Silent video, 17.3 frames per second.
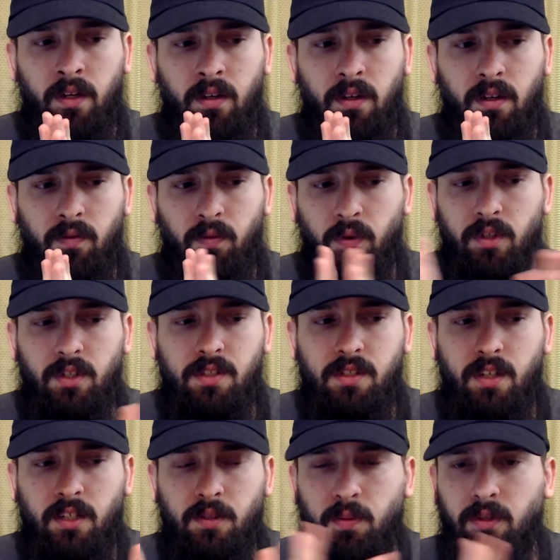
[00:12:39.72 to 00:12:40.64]
for this
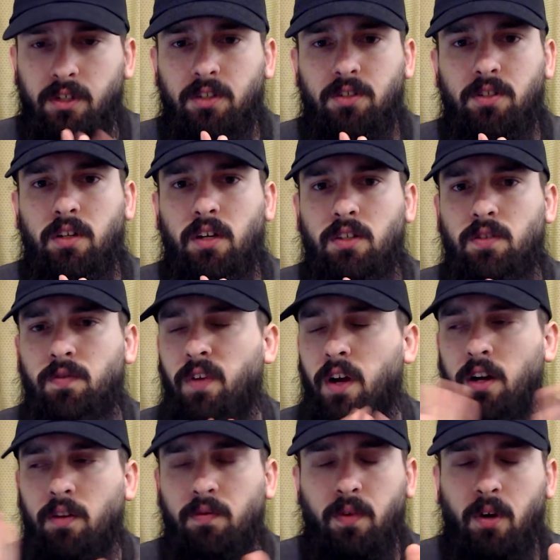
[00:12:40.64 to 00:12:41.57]
next prediction, it's
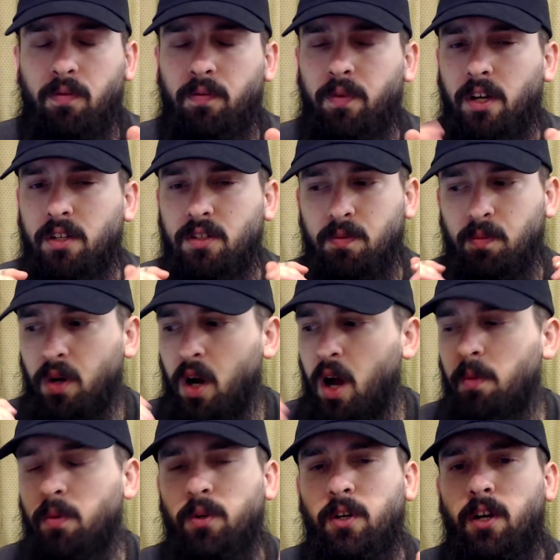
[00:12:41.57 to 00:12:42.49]
very far-fetched,
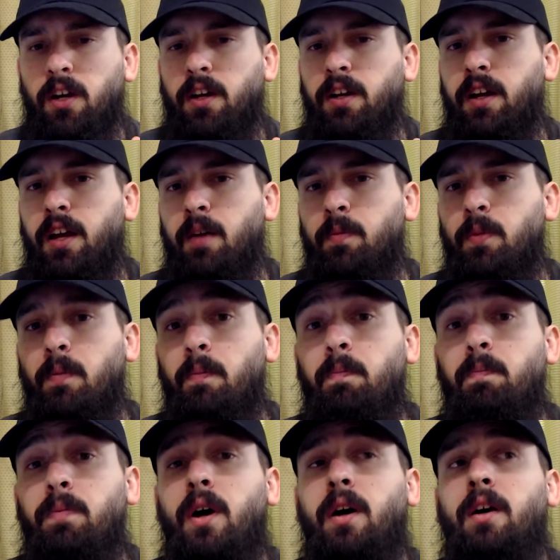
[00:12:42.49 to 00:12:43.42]
probably not going to happen,
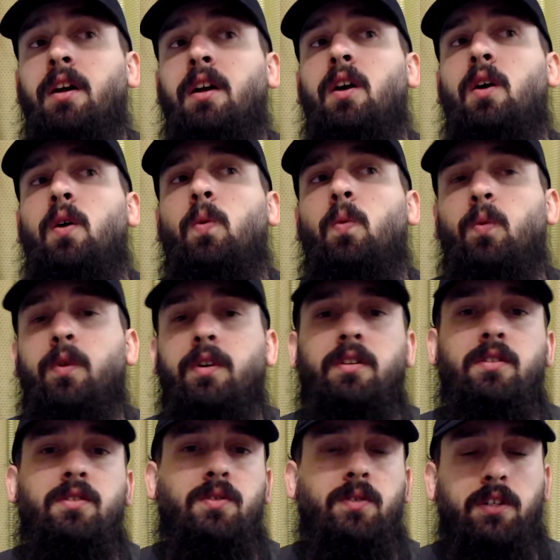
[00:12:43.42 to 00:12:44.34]
but
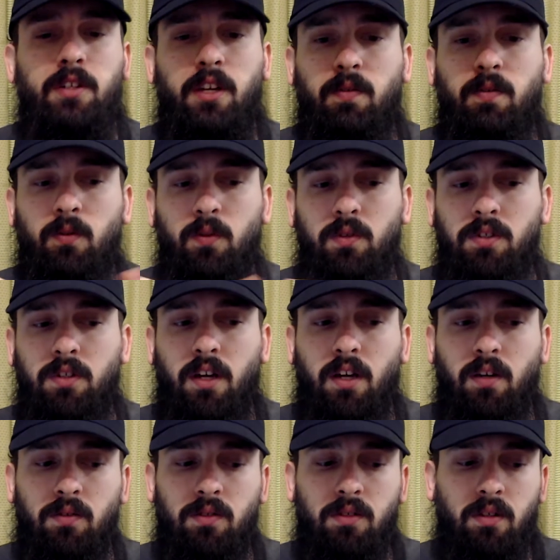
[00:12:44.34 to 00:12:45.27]
when Strixhaven was
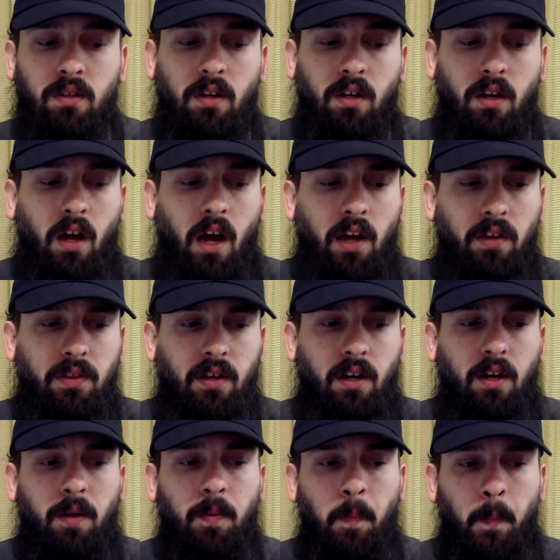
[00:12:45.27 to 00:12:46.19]
announced, I
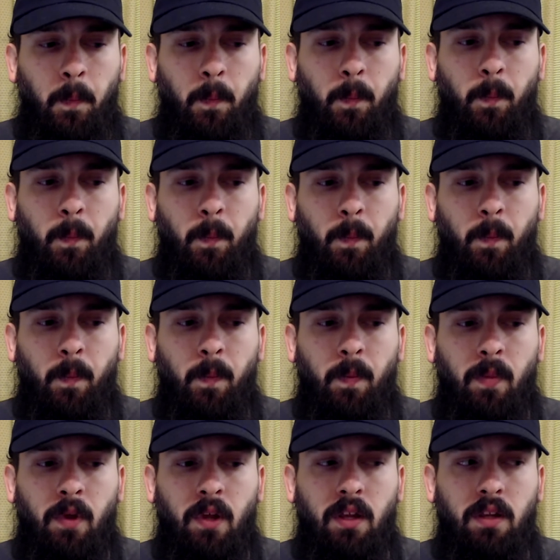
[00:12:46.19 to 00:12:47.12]
thought,
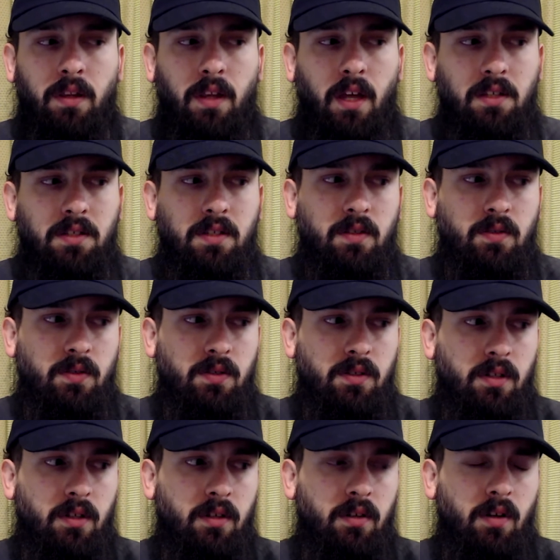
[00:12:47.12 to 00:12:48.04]
that's
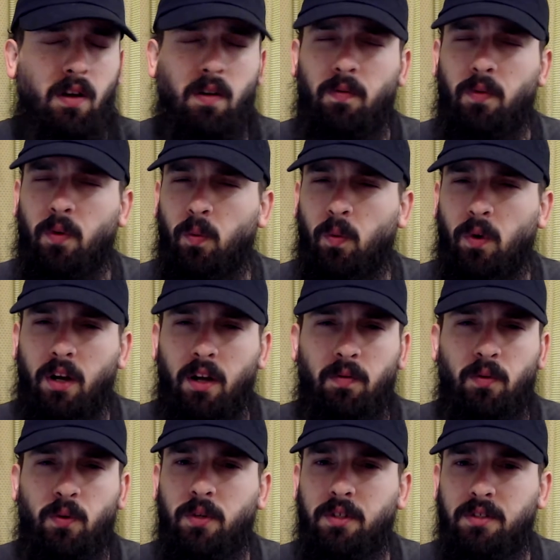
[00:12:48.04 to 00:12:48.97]
interesting. For
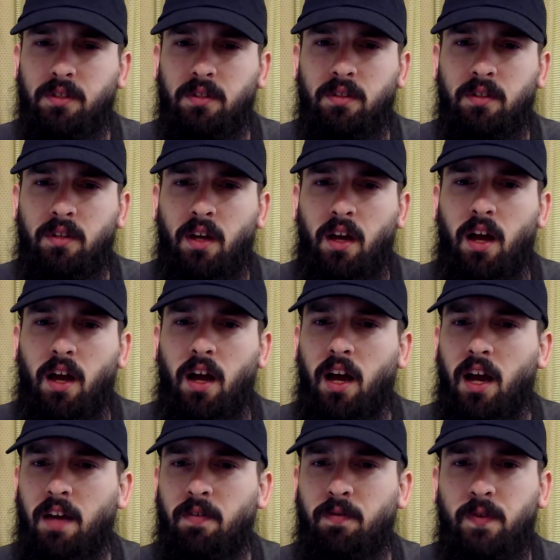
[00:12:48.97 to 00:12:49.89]
whatever reason,
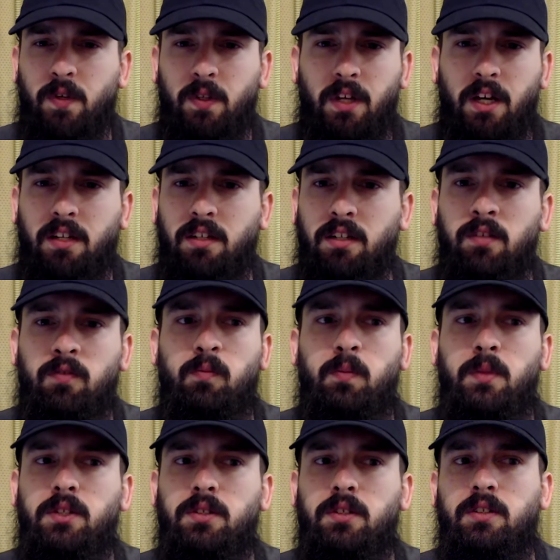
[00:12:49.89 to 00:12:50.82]
I feel like Niv
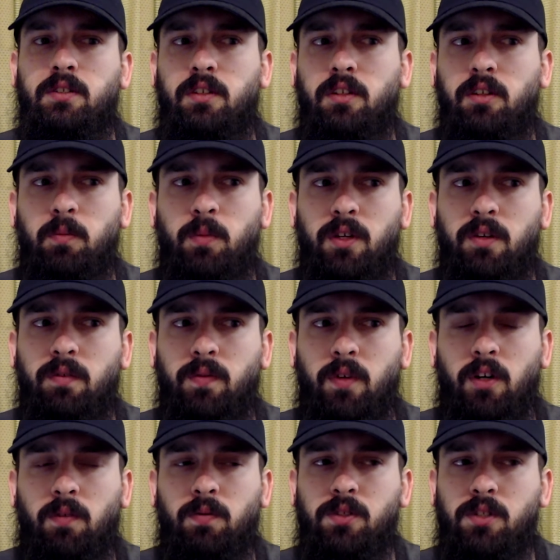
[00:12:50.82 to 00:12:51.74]
Mizzet's going to be
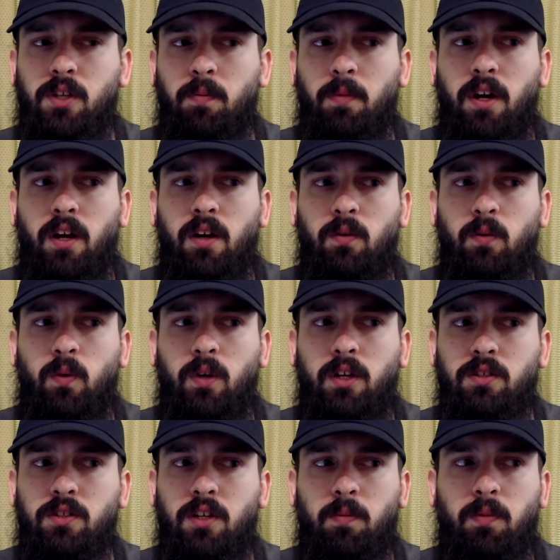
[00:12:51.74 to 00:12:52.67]
involved somehow, way,
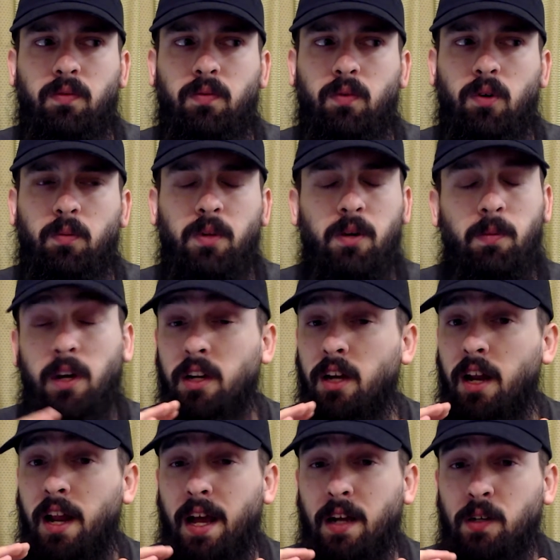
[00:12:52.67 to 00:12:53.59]
shape, or form. He might
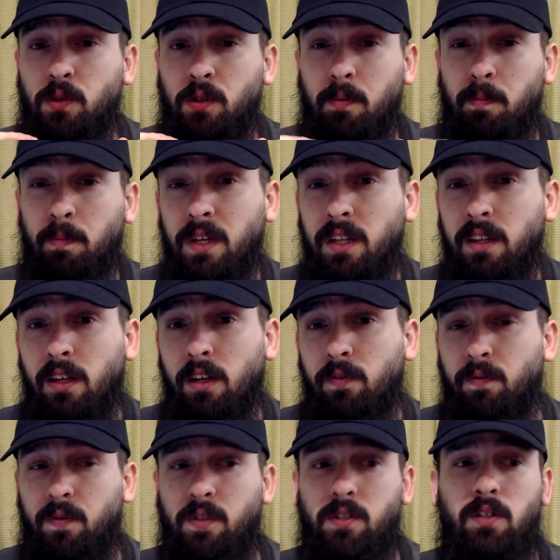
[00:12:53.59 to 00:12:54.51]
not actually be
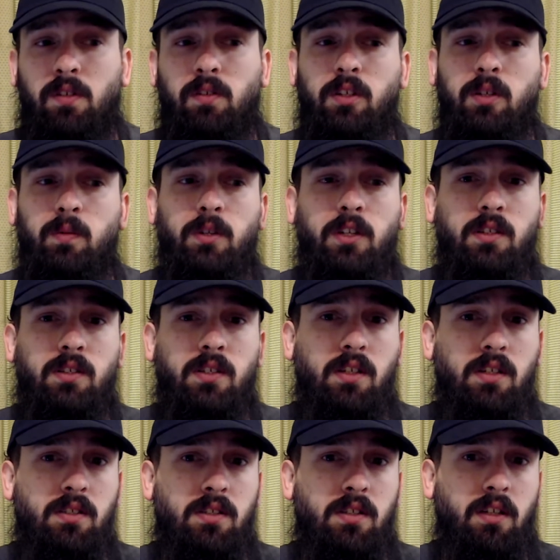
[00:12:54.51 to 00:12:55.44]
there physically because he
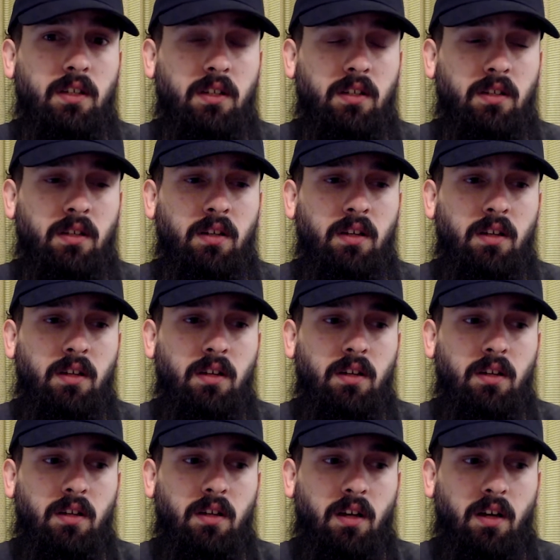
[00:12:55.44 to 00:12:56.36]
is the
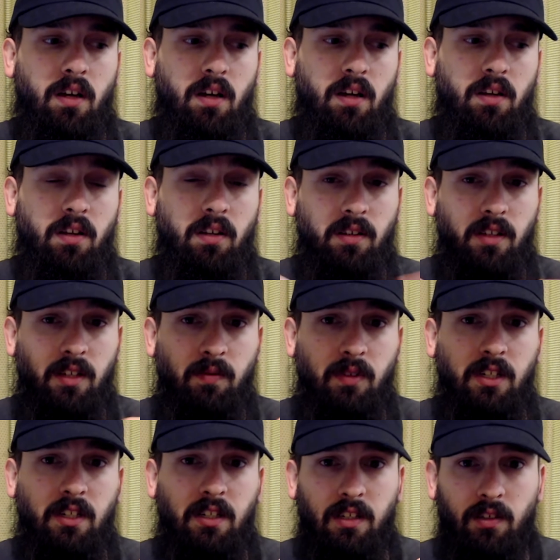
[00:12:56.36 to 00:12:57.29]

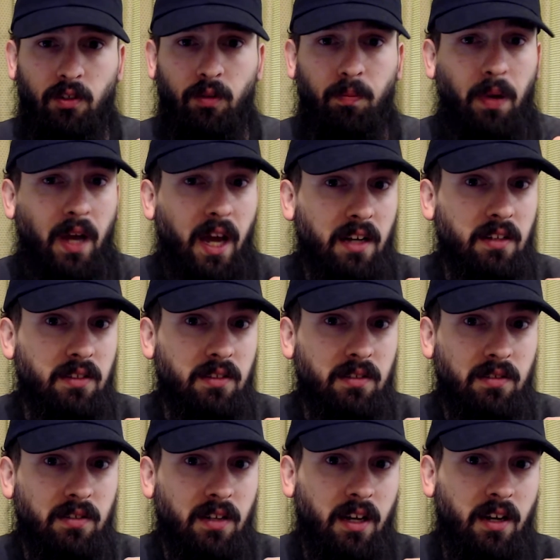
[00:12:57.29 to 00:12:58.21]
living guild
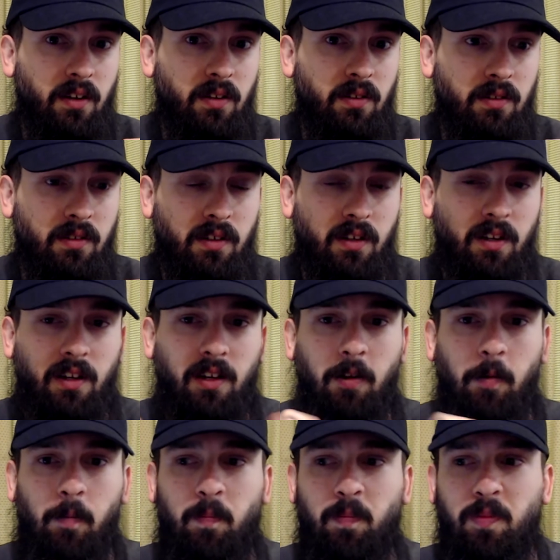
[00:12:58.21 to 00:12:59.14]
pact now,
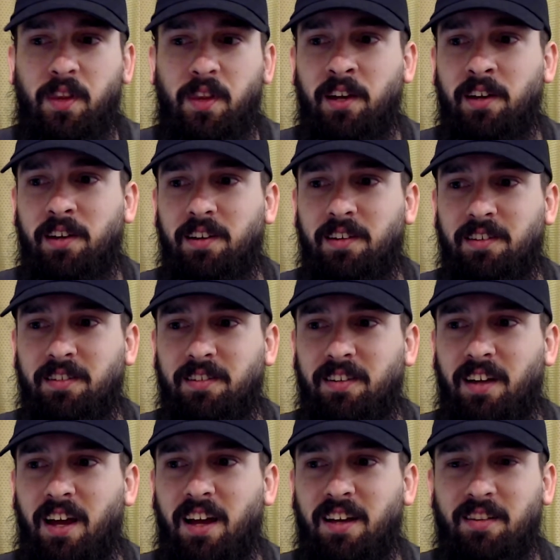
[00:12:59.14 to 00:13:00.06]

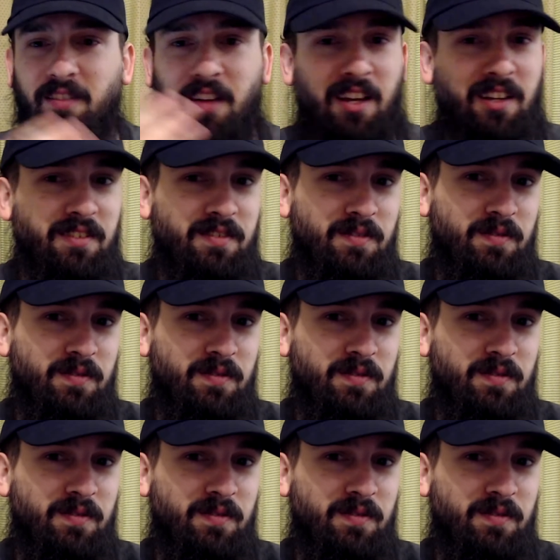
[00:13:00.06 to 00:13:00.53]
as